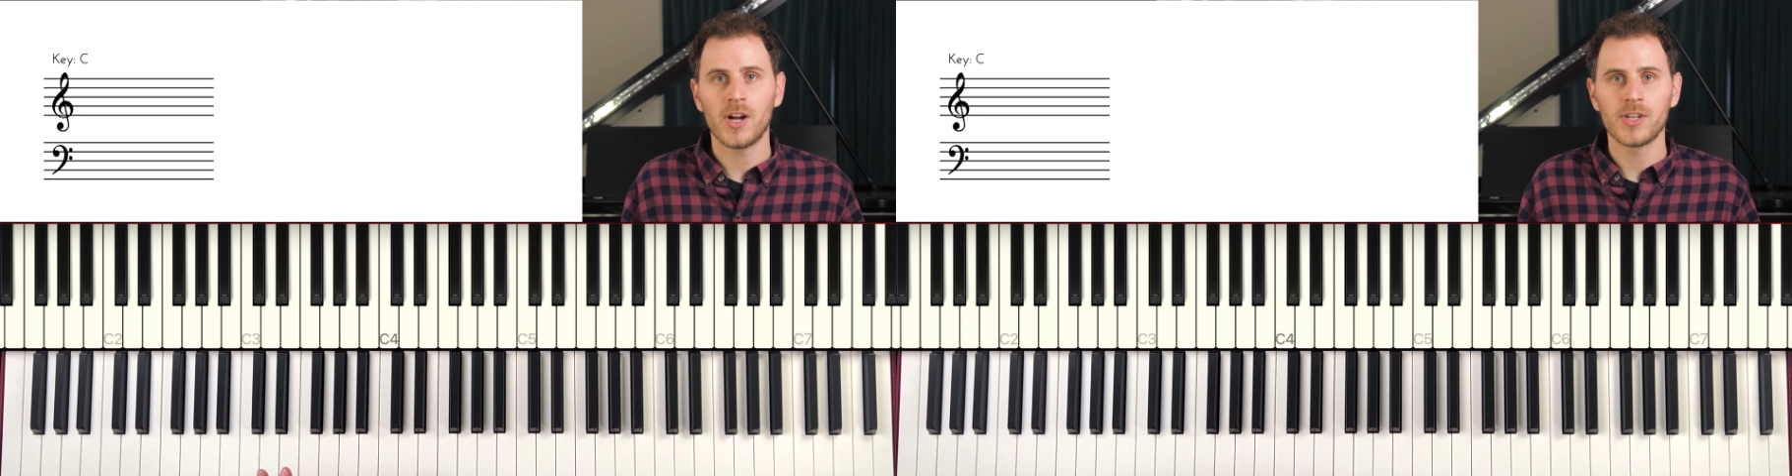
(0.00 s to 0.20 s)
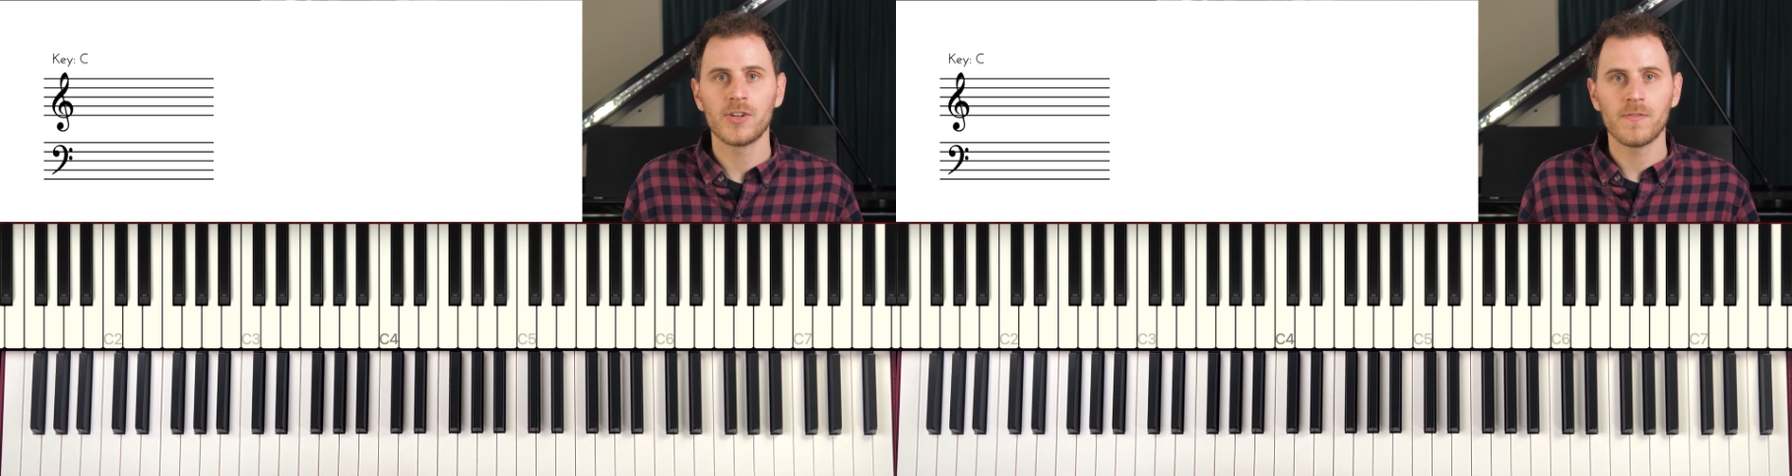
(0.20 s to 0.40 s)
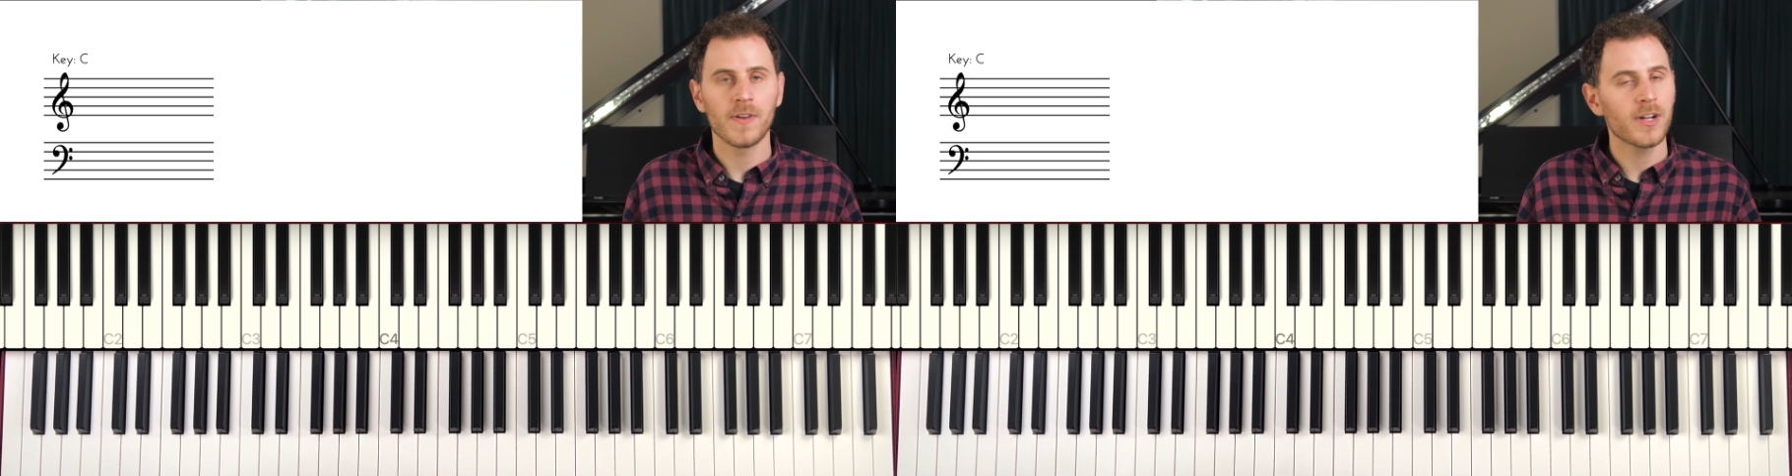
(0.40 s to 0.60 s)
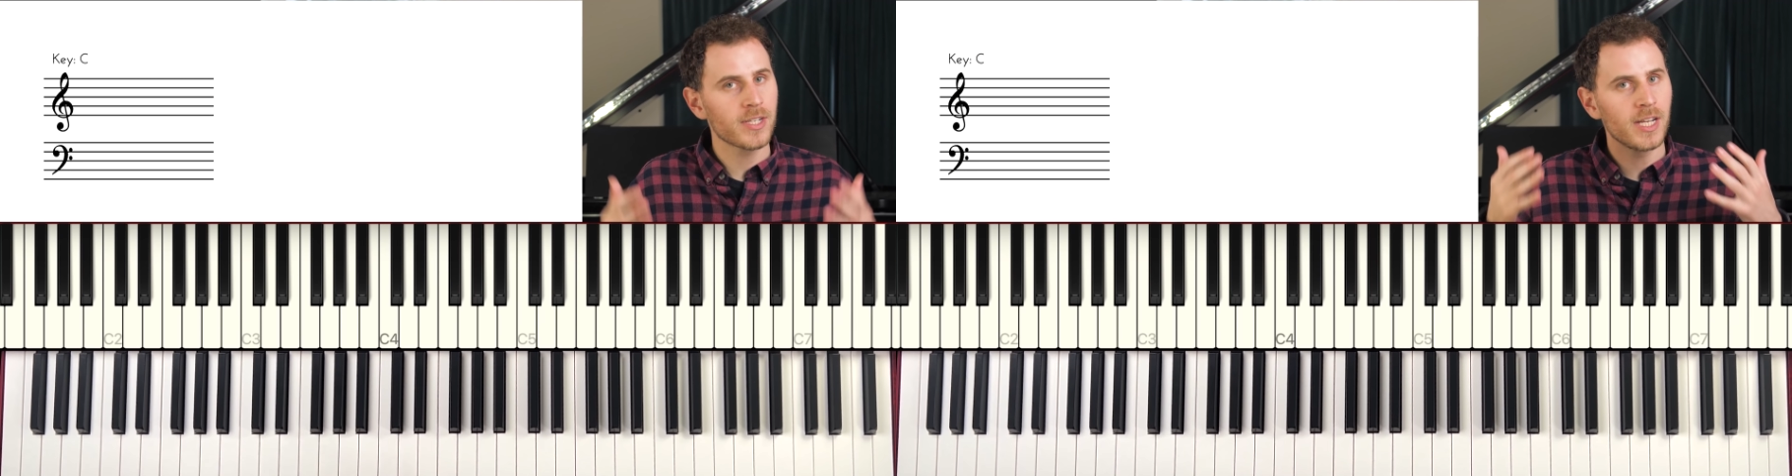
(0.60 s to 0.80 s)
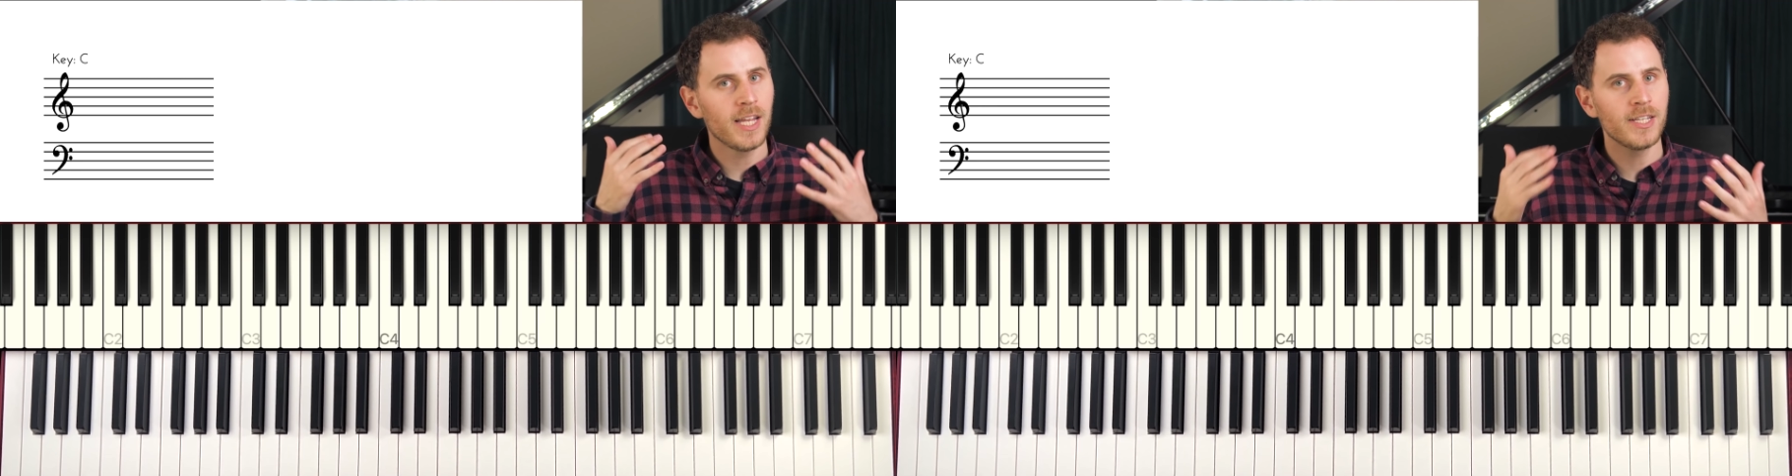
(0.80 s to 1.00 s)
onto your
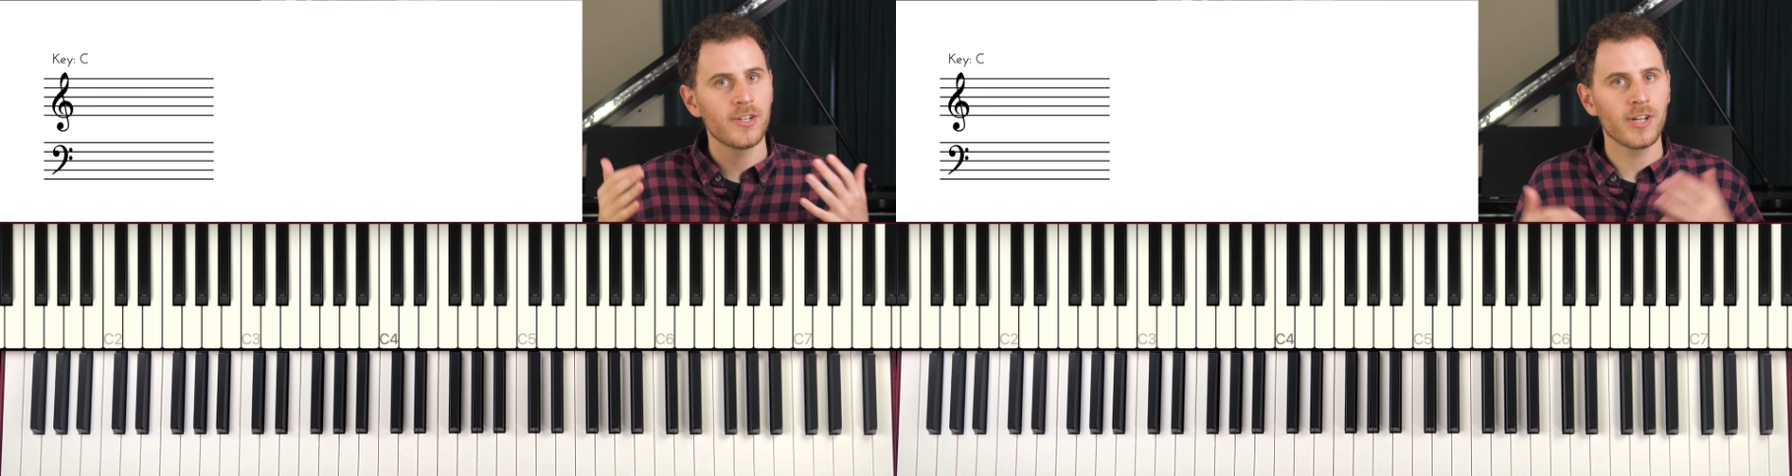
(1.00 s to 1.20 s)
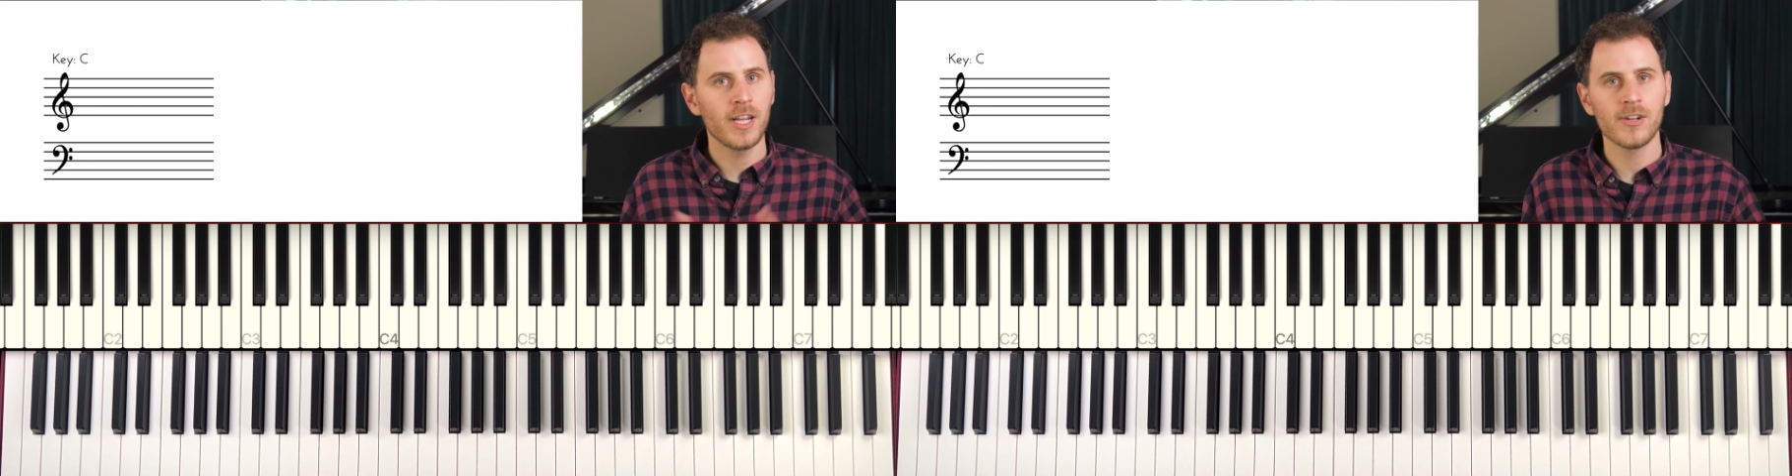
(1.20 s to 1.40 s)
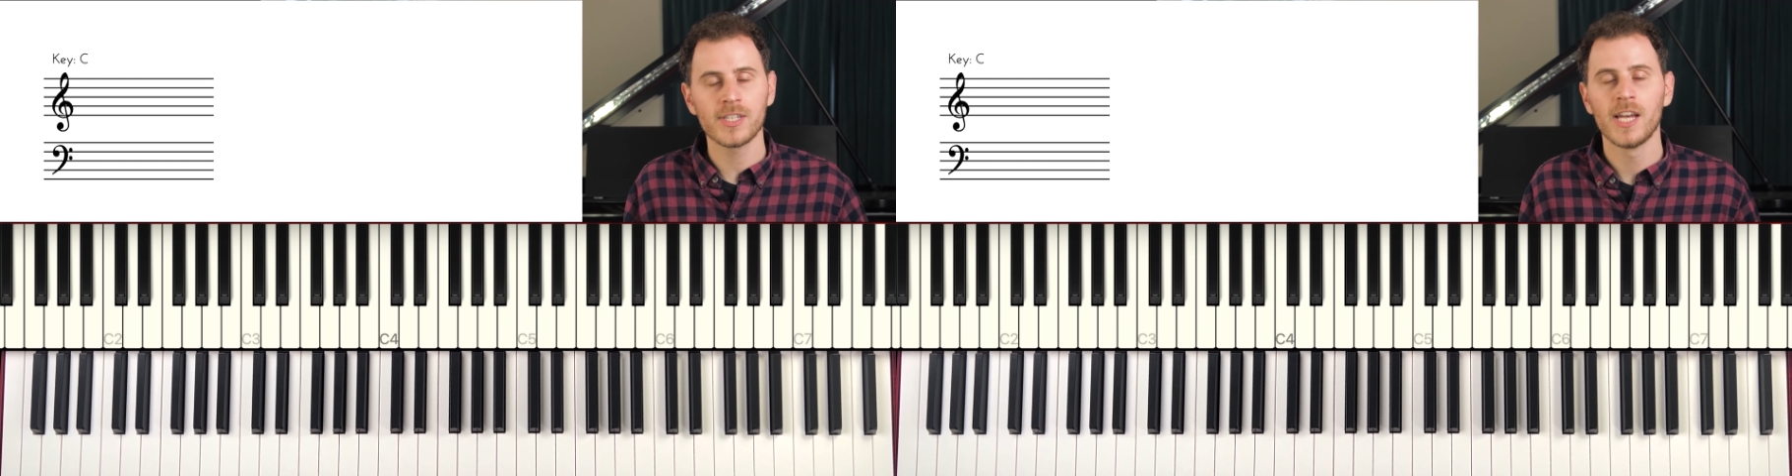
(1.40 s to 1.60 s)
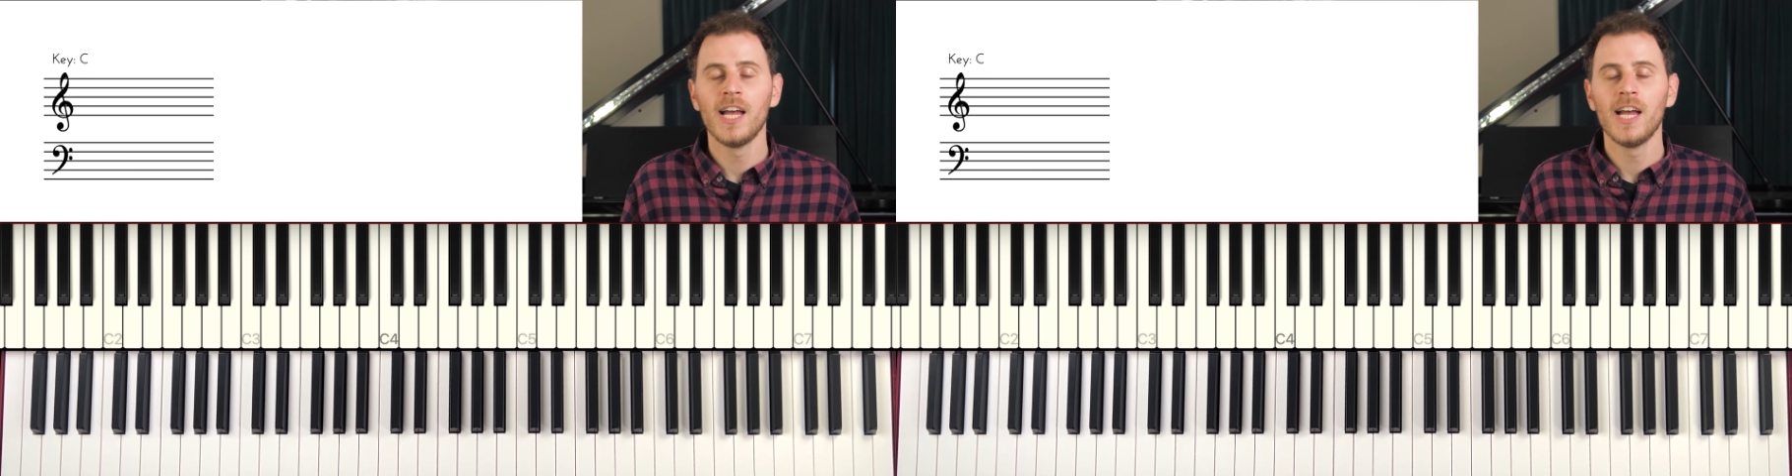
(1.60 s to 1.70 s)
fingers and into your ears,